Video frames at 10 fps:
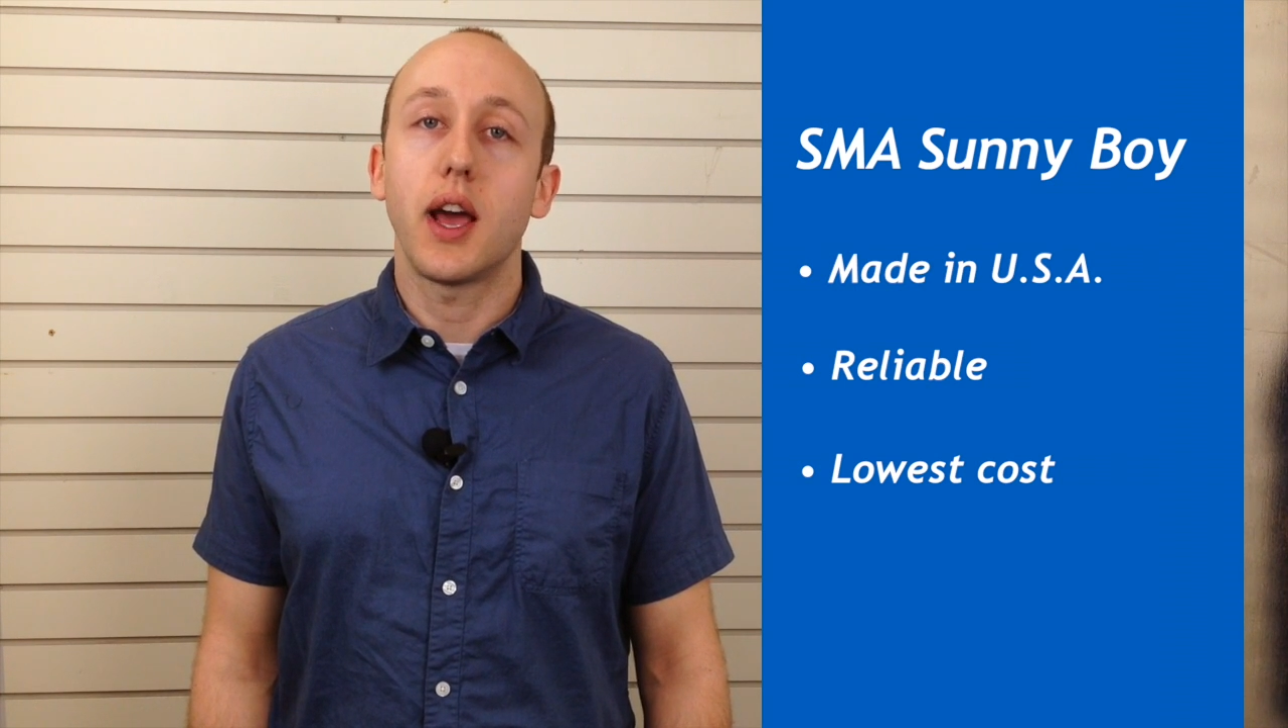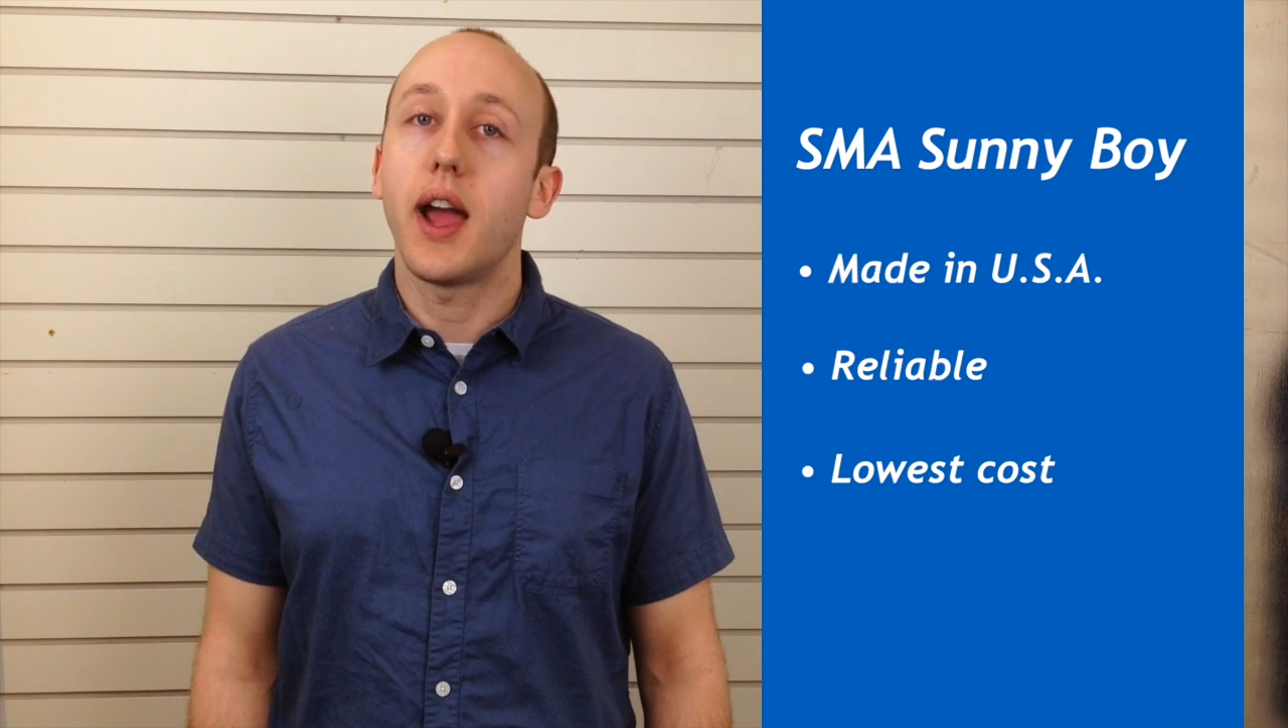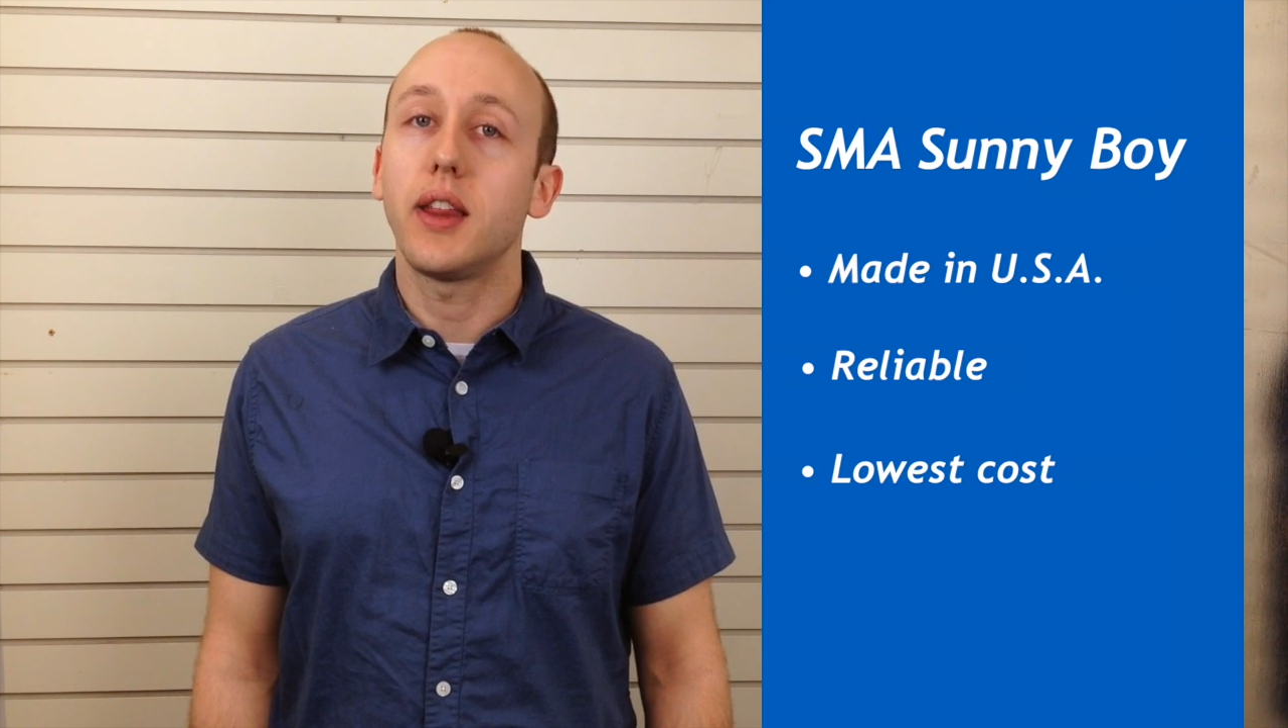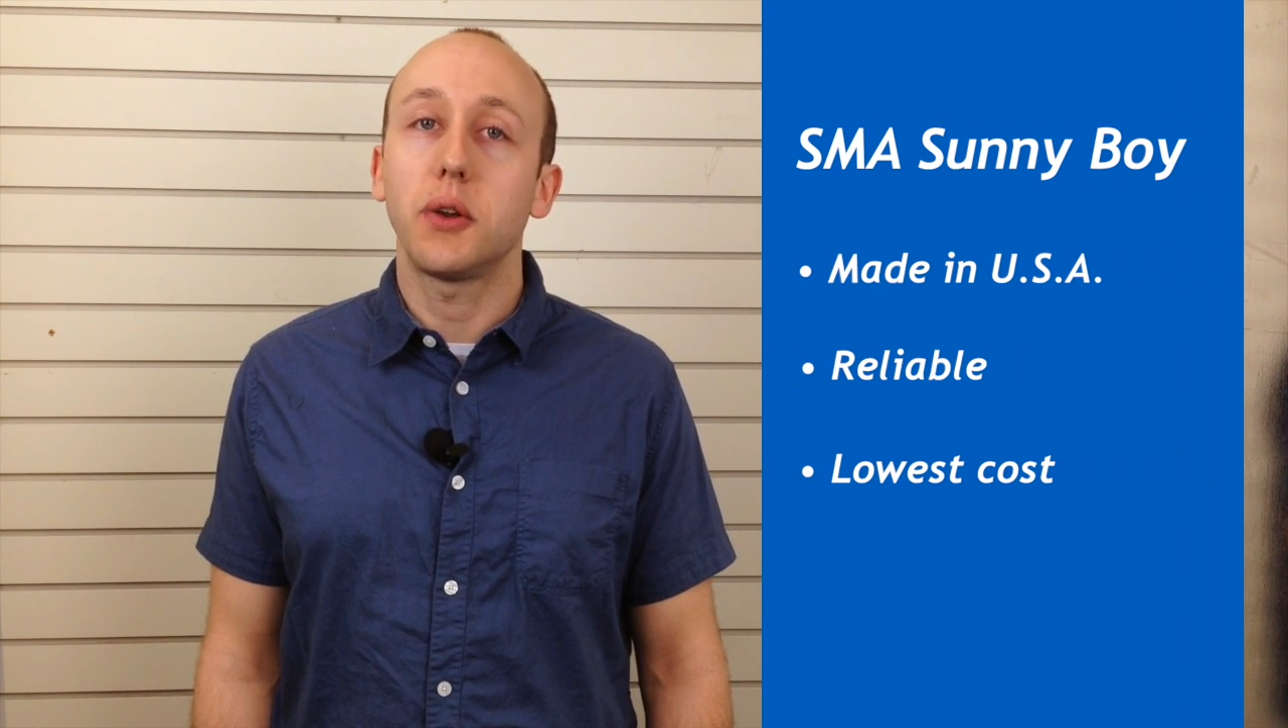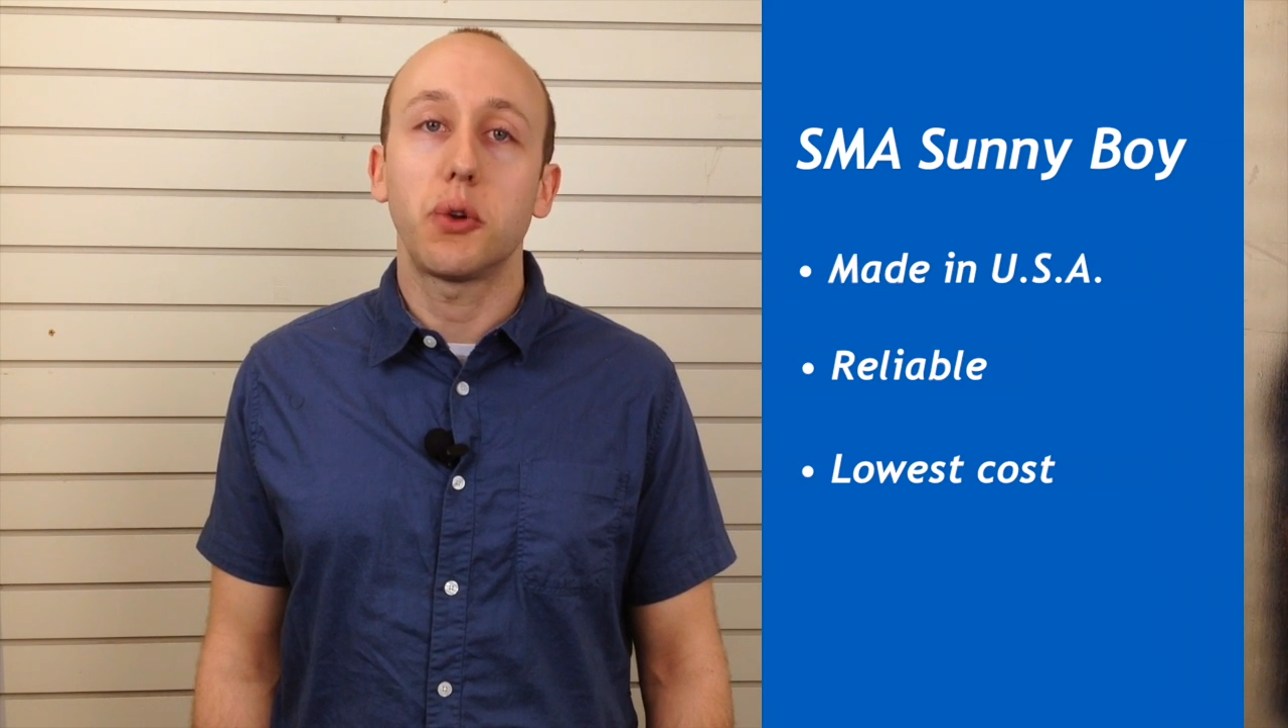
highly